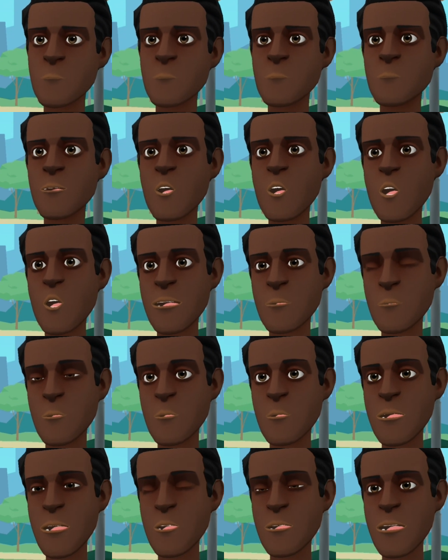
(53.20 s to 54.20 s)
So
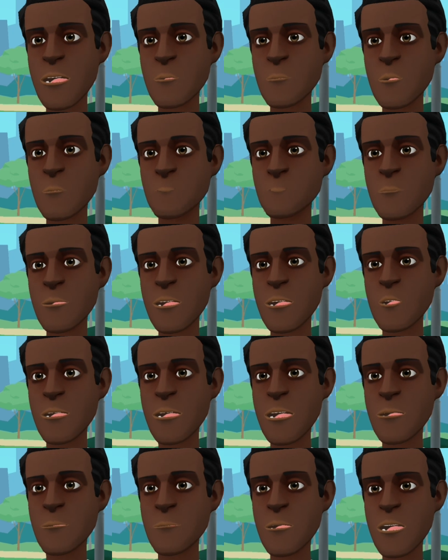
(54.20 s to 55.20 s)
instead, I
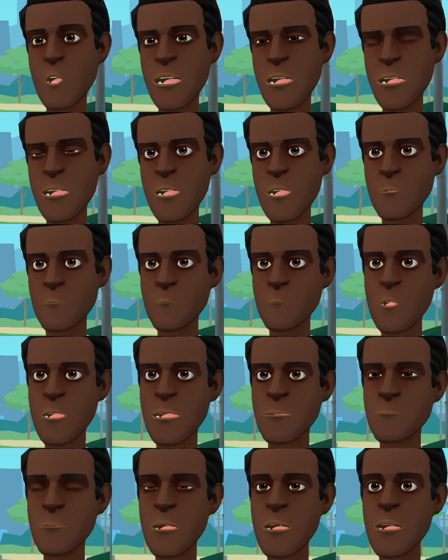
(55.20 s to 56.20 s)
decided to divide the
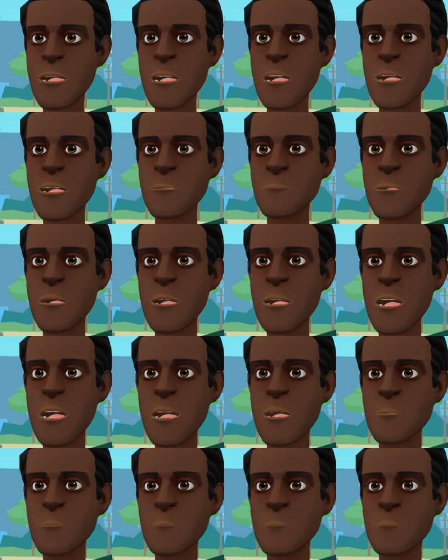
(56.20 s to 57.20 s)
review into 5
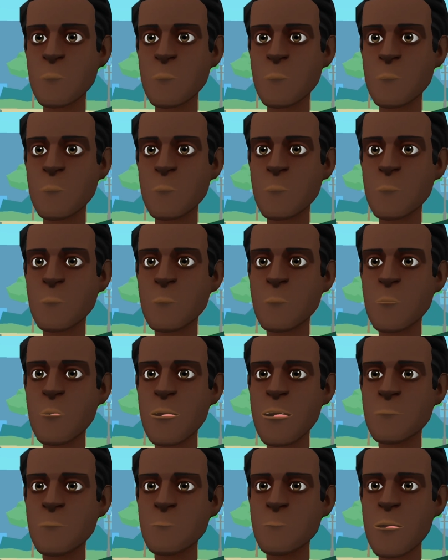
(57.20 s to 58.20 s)
videos.
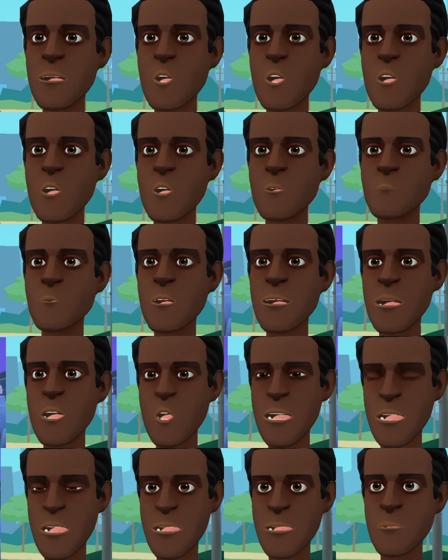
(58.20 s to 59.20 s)
This video will be
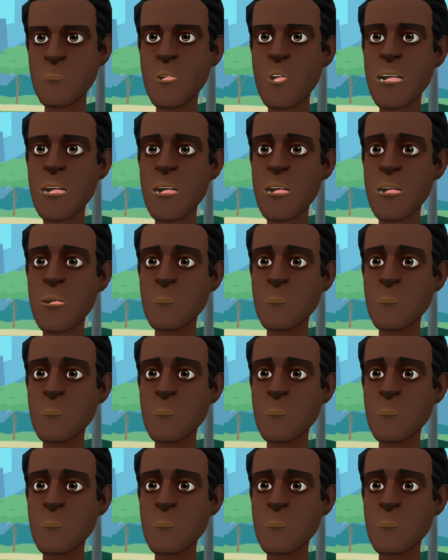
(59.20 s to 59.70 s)
about Ice Cub,